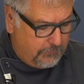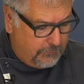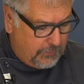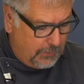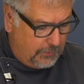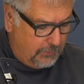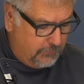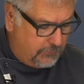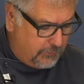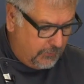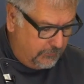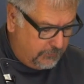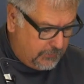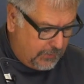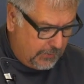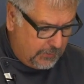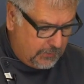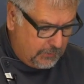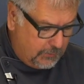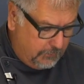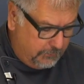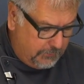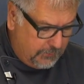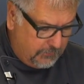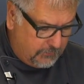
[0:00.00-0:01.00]
done is I've
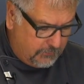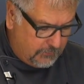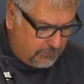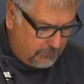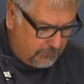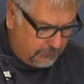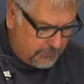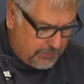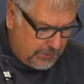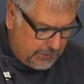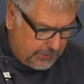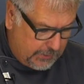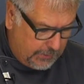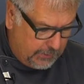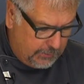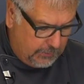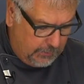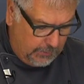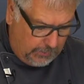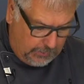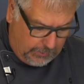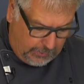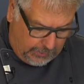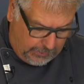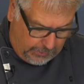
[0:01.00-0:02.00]
taken the pieces of chicken
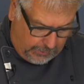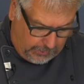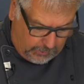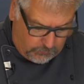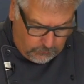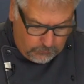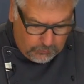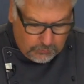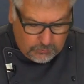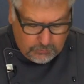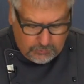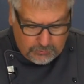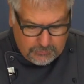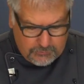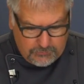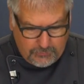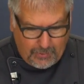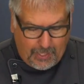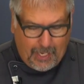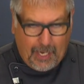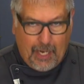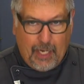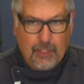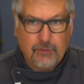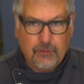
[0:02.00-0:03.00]
and we're going to
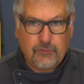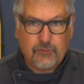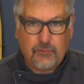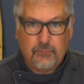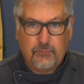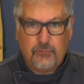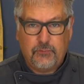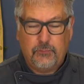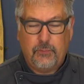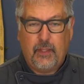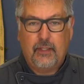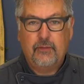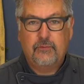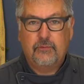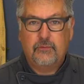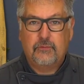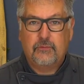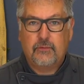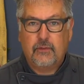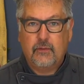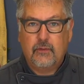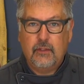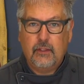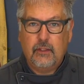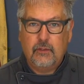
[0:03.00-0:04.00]
add some spices
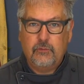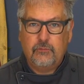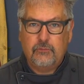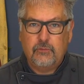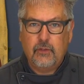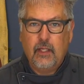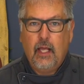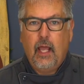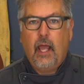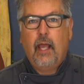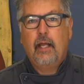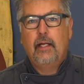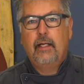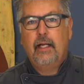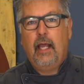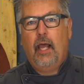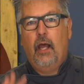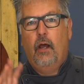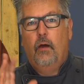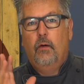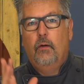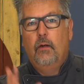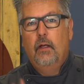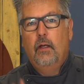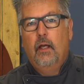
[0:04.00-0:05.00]
to this.
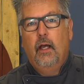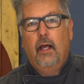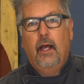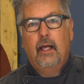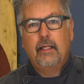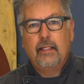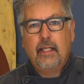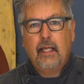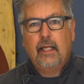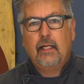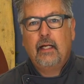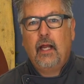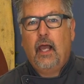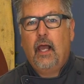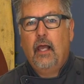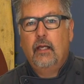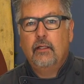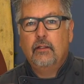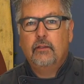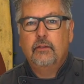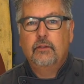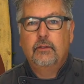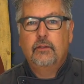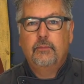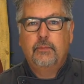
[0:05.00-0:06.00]
Now, again,
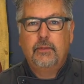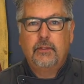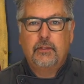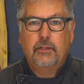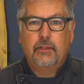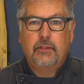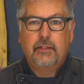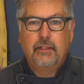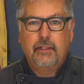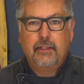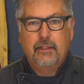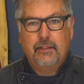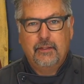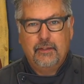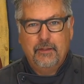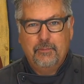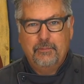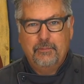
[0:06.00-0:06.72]
I'm going to be cooking it in the